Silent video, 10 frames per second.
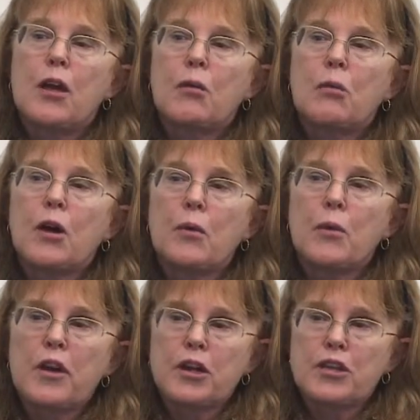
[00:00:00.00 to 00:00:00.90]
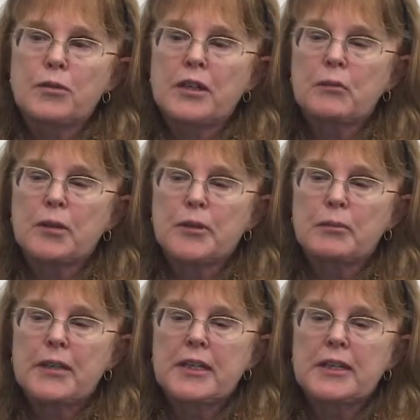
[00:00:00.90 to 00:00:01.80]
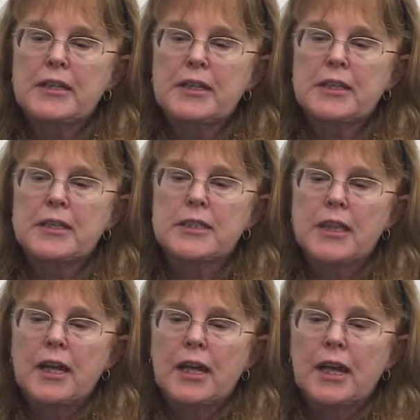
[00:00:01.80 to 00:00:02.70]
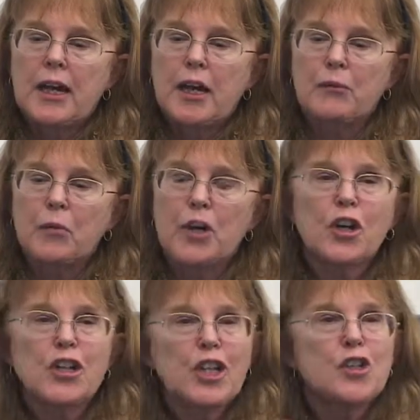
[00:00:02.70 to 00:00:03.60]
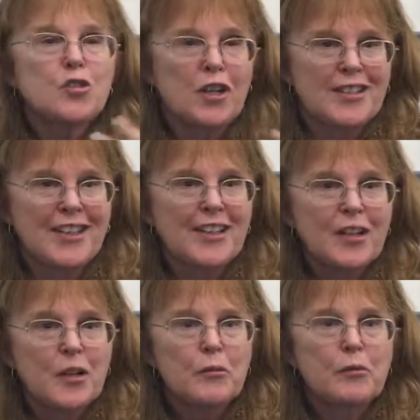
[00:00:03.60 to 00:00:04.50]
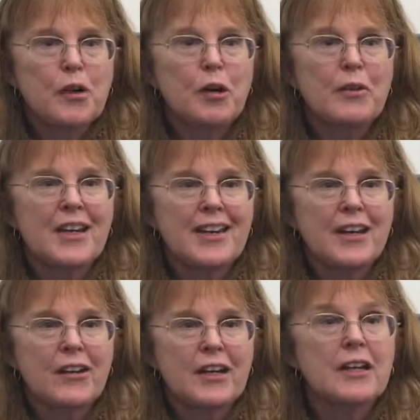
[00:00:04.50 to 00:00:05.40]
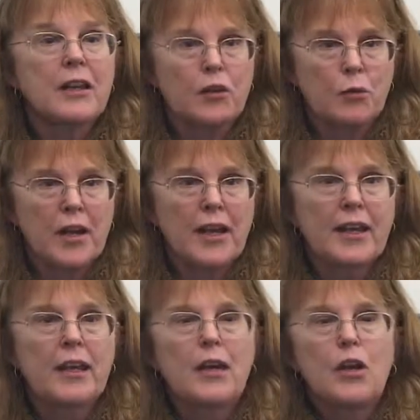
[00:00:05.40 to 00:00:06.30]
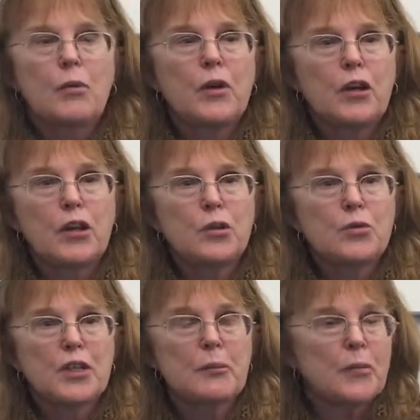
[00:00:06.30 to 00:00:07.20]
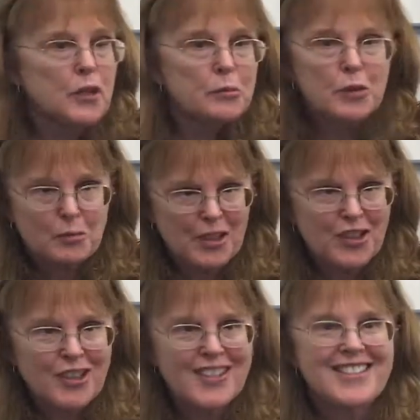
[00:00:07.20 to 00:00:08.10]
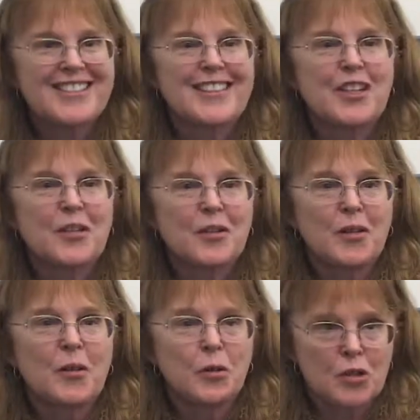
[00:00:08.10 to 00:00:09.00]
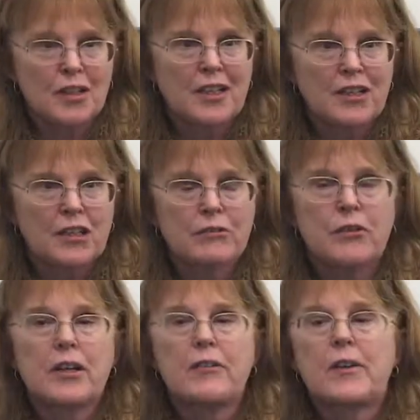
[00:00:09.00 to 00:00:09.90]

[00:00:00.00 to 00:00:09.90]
What we are doing in Women and Means is we are deconstructing primary care in another way. We are using multiple specialists in delivery